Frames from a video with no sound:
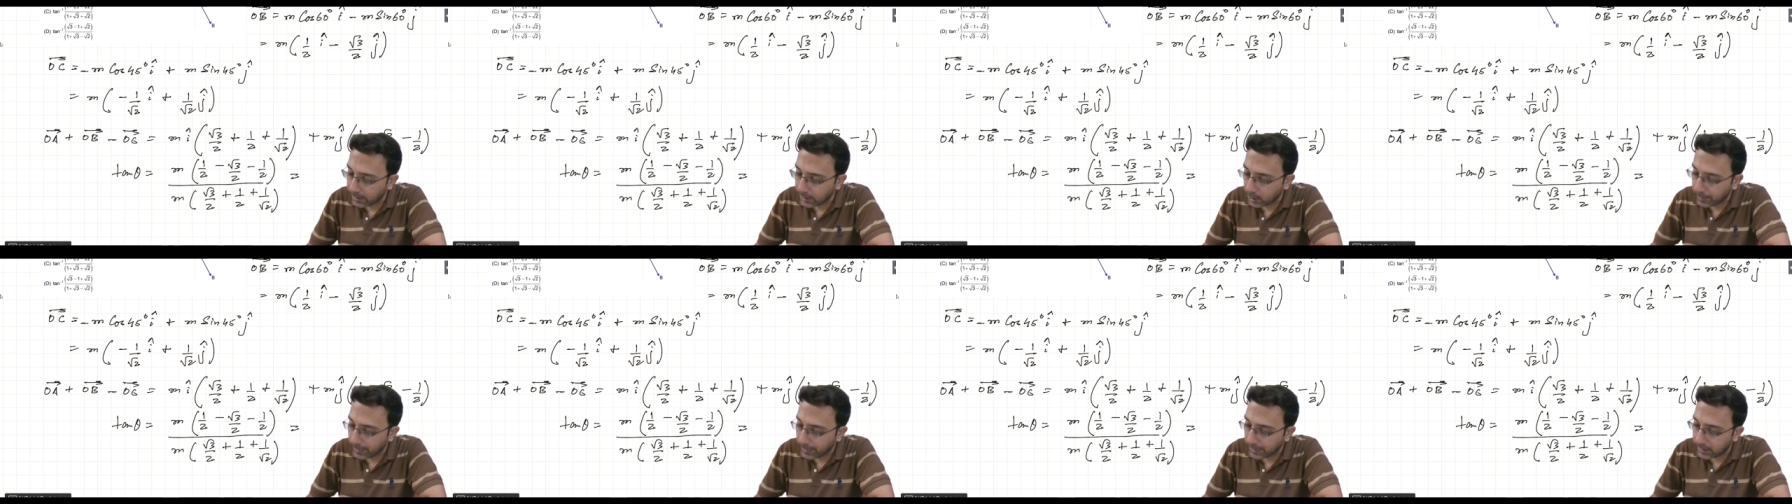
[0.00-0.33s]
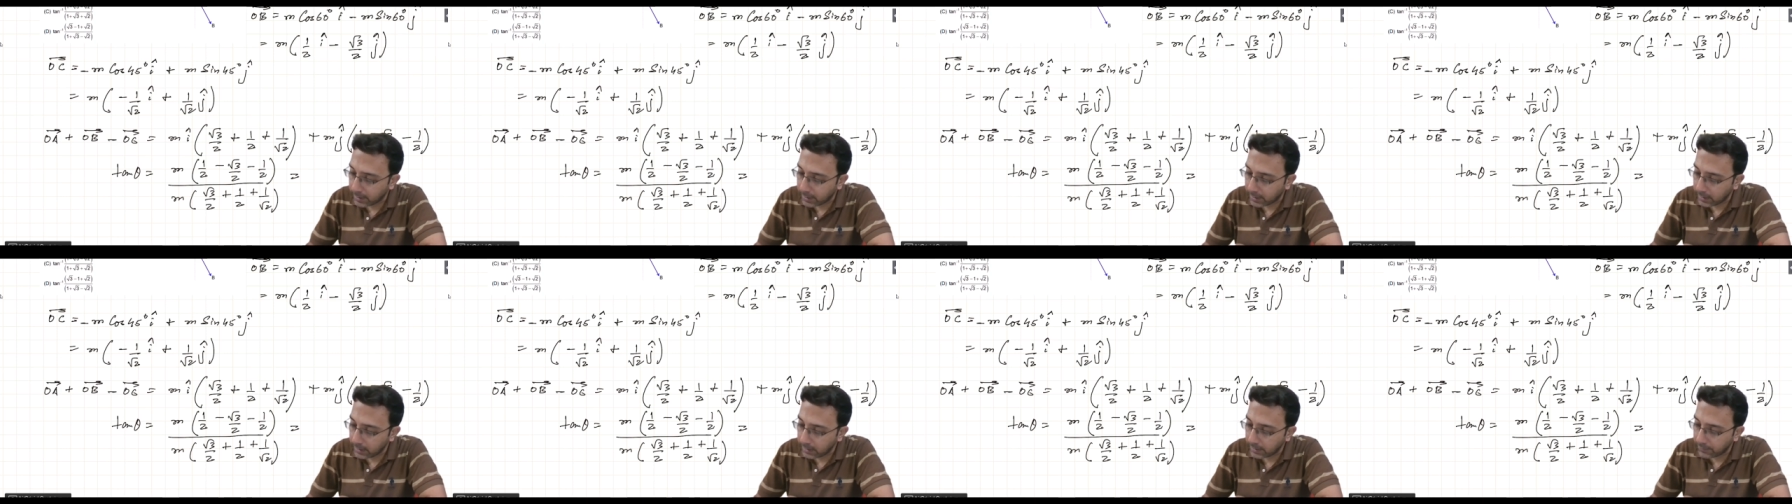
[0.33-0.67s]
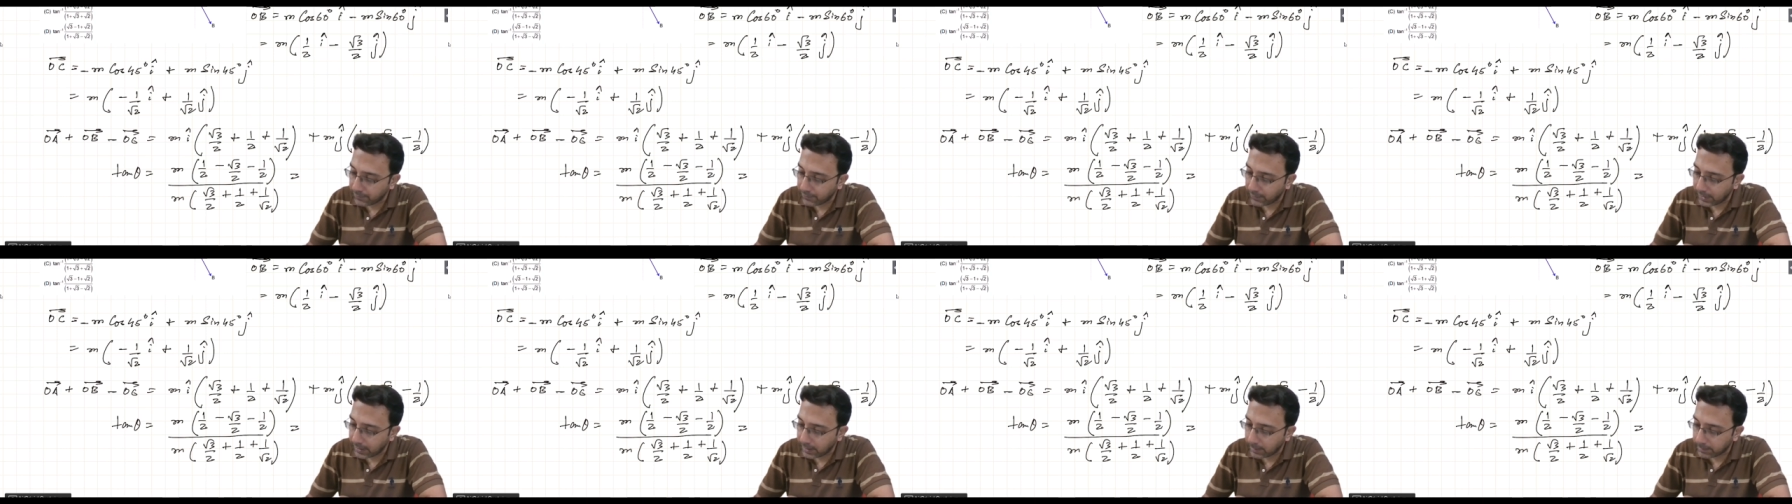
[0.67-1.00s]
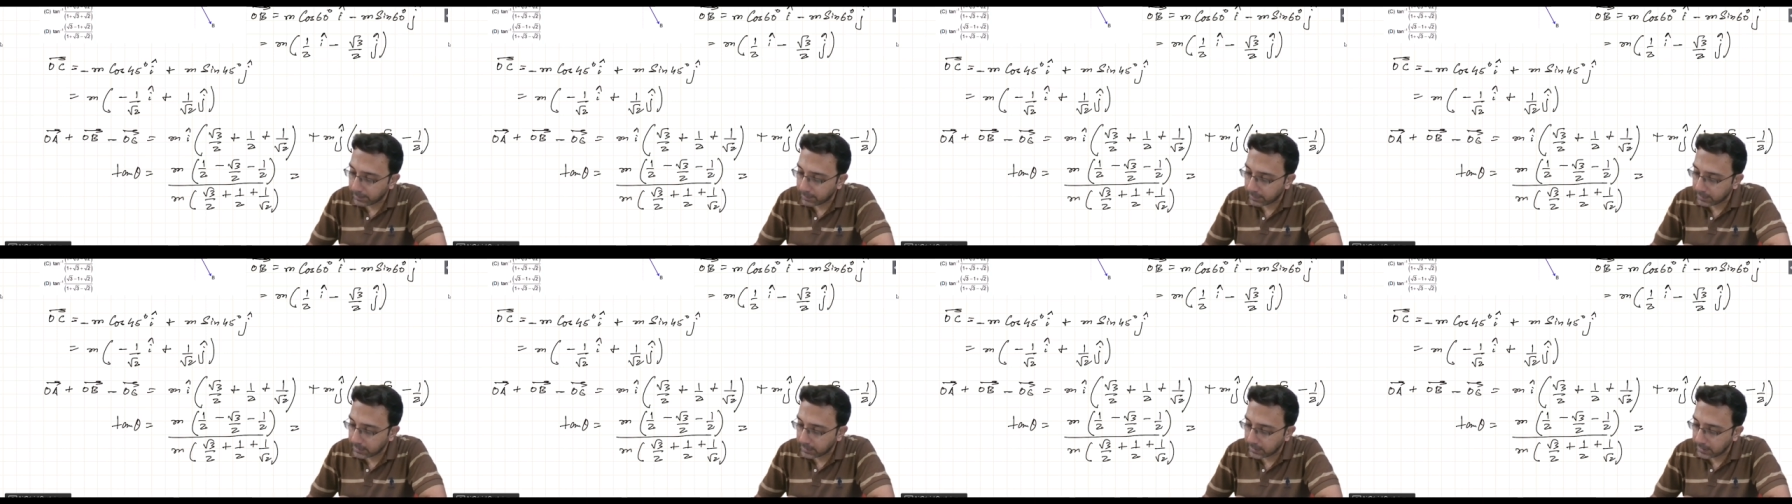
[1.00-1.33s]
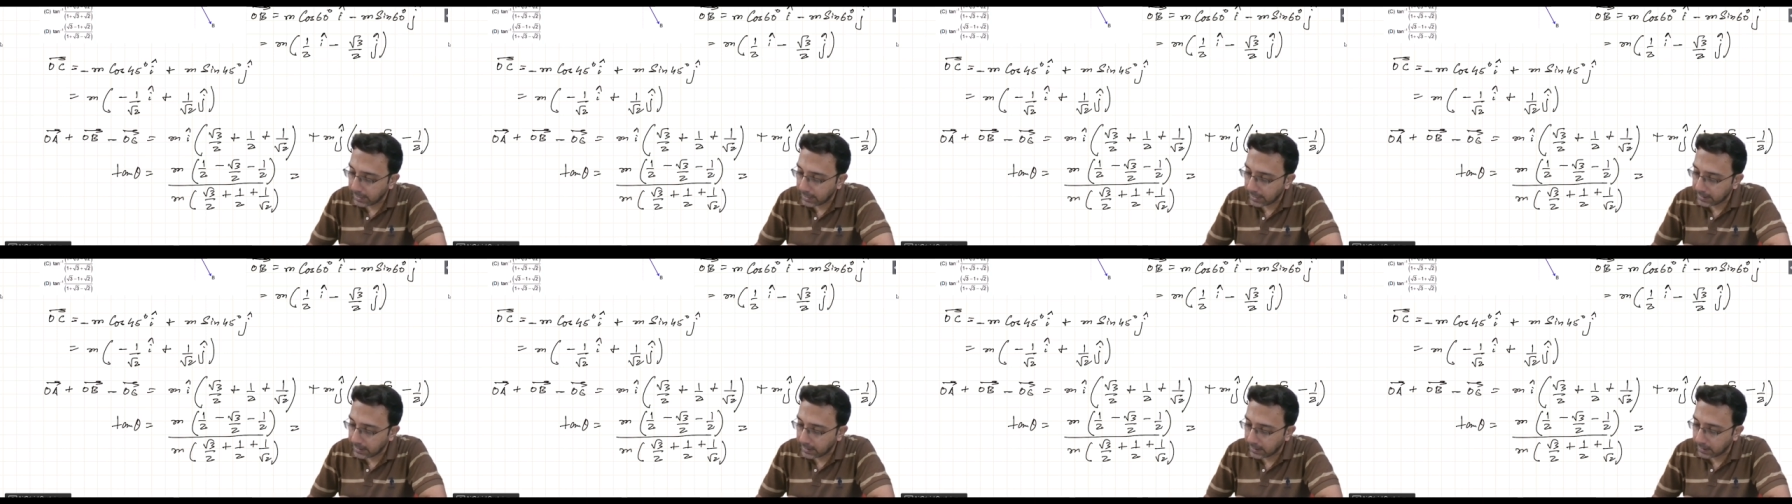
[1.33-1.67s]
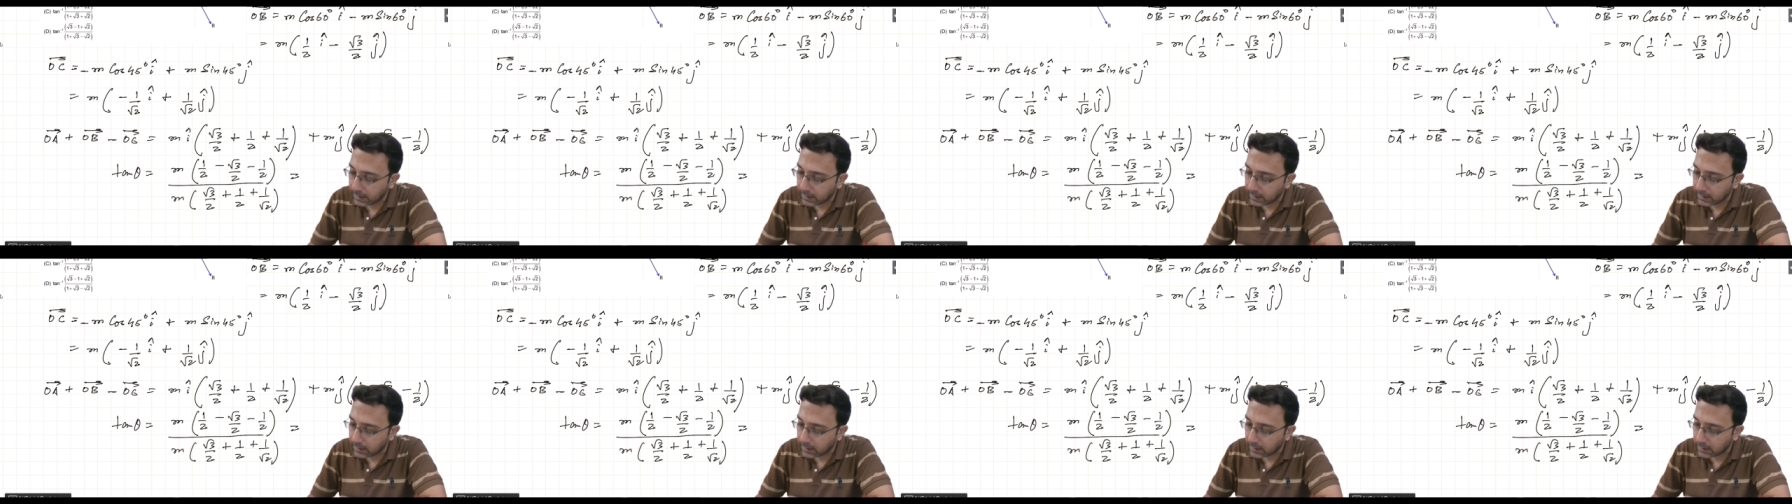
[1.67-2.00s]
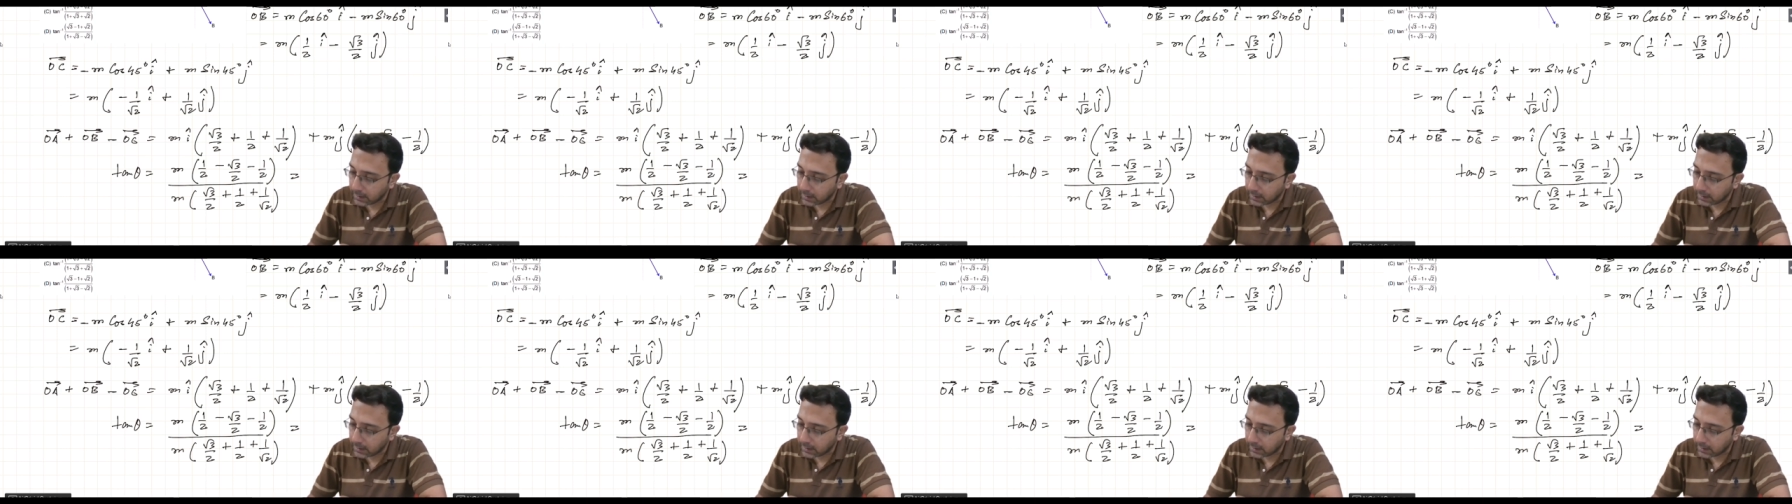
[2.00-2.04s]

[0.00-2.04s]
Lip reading: denominator. If I am taking,